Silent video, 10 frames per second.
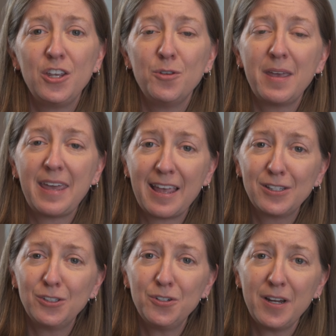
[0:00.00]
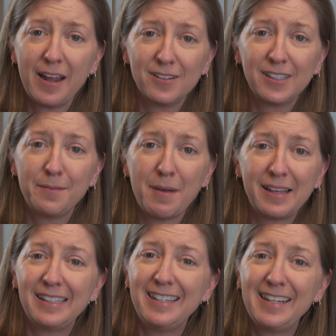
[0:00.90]
You may cancel your housing by
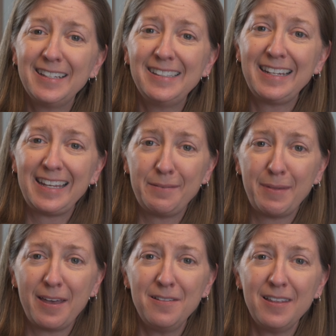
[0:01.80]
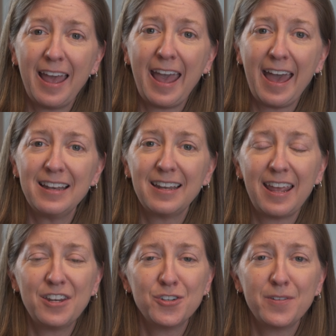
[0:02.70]
sending us an email at
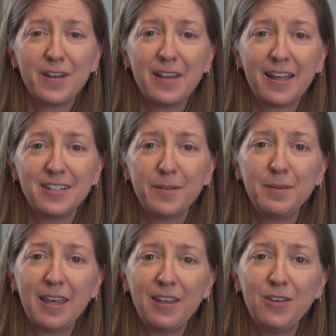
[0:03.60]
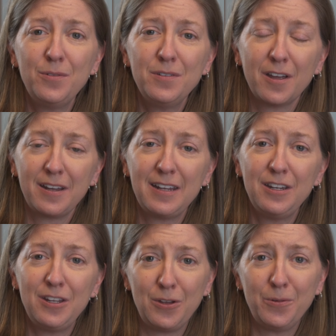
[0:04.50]

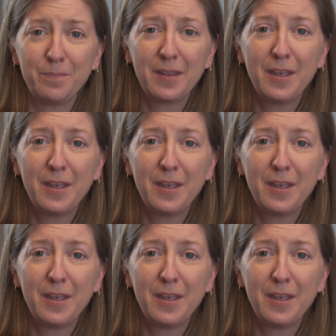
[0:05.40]
hrl@wku.edu.